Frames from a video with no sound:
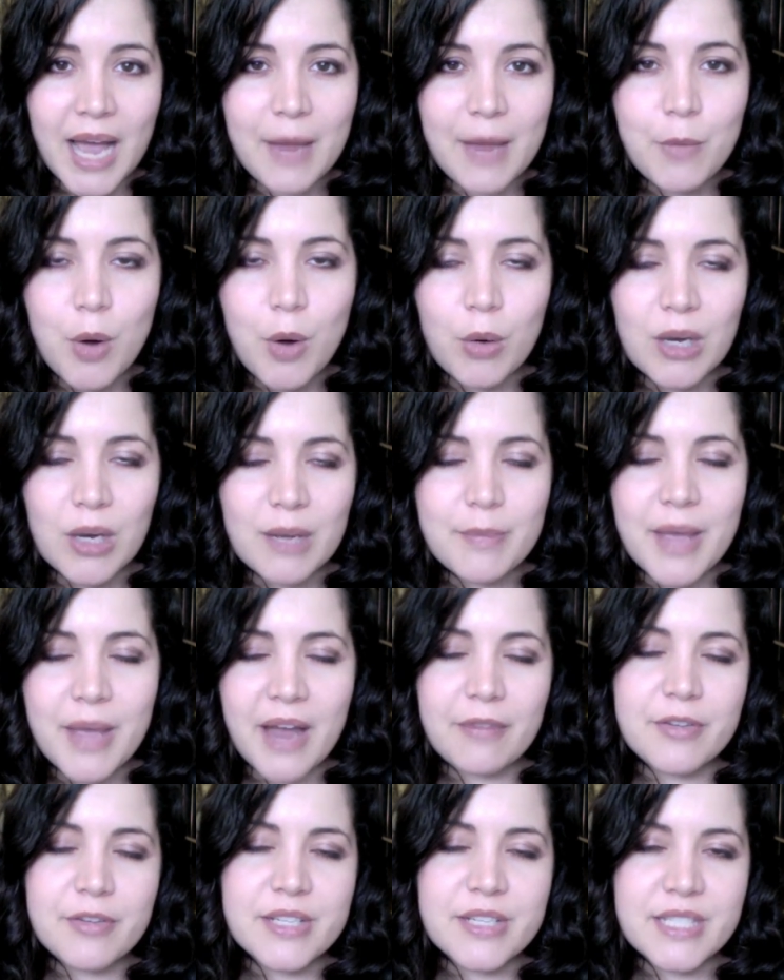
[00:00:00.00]
I woke up
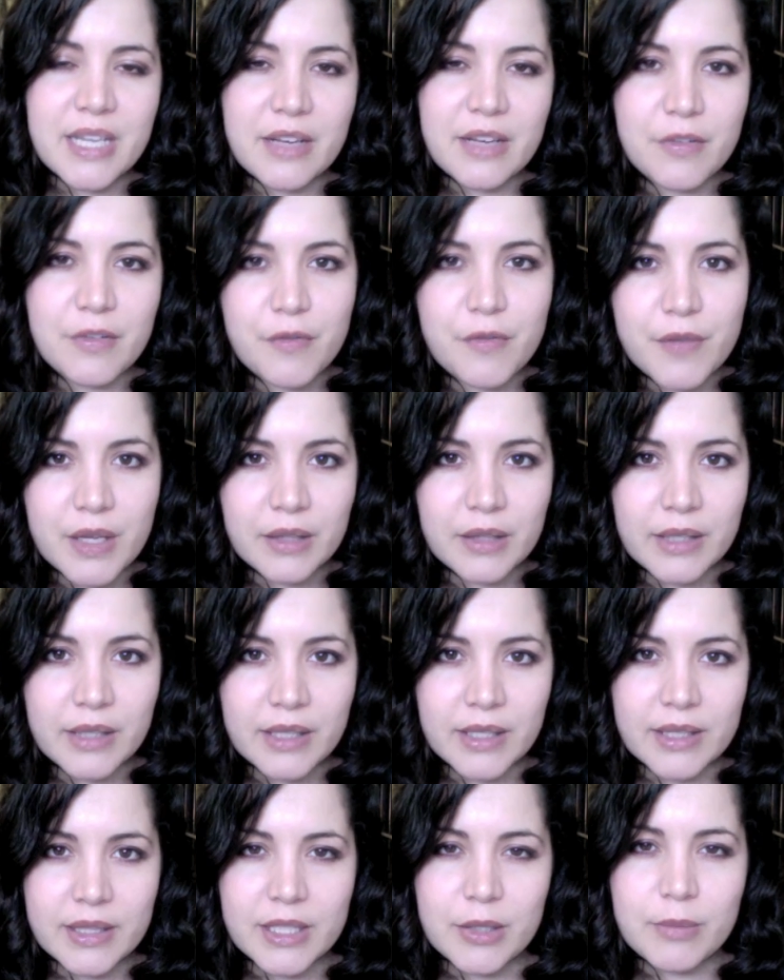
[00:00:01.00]
every day
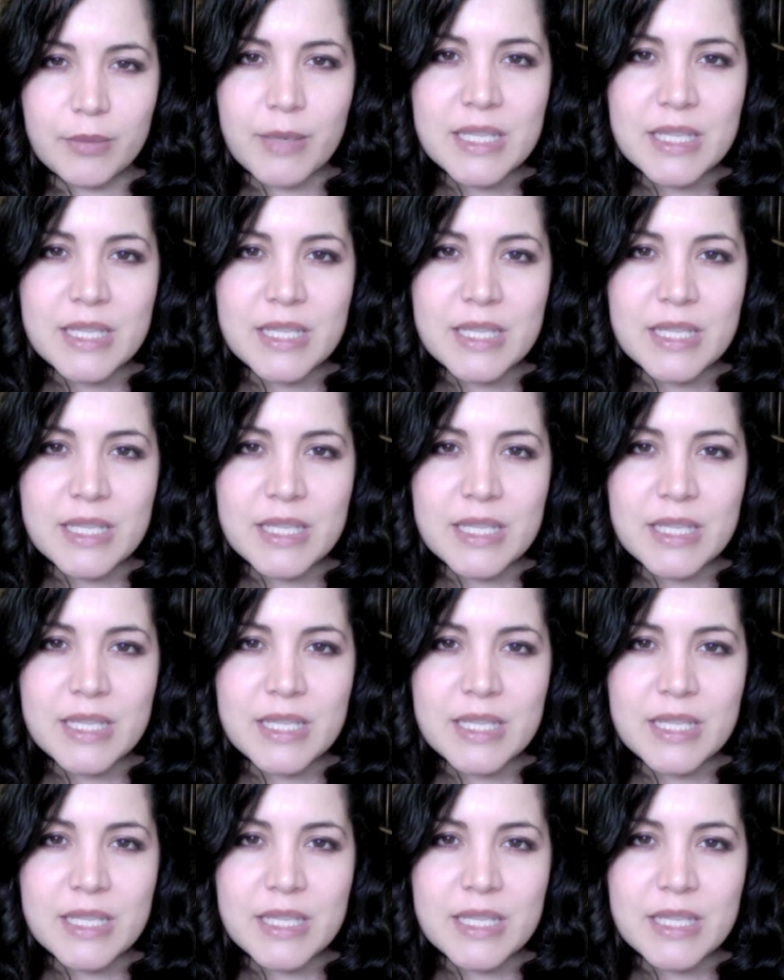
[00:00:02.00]
feeling like there